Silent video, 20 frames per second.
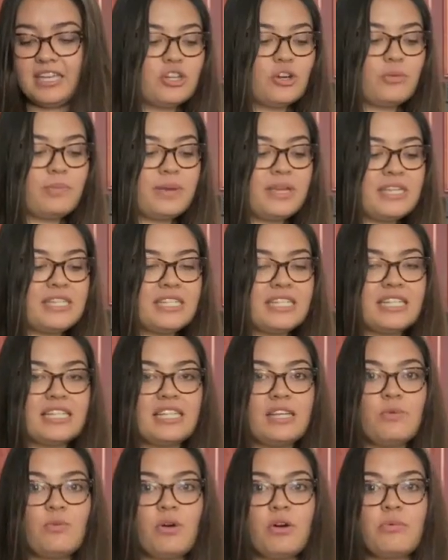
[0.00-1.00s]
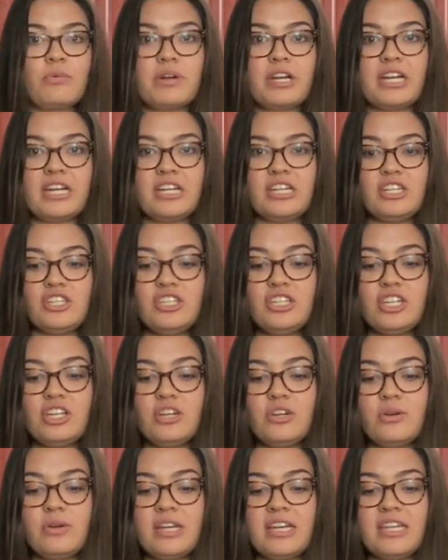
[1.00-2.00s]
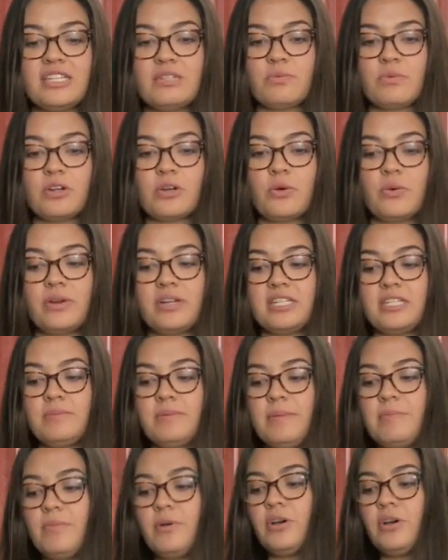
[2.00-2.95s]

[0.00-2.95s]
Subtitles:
So basically what we're gonna do is we're going to be